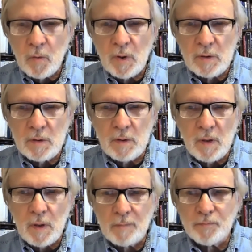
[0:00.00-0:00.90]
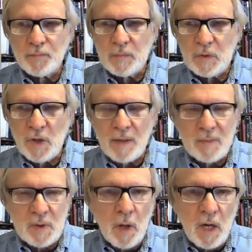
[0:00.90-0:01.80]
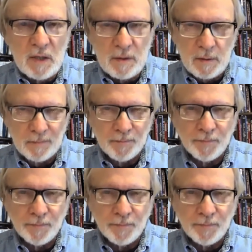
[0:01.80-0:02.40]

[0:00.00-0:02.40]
was uh, James Lawson.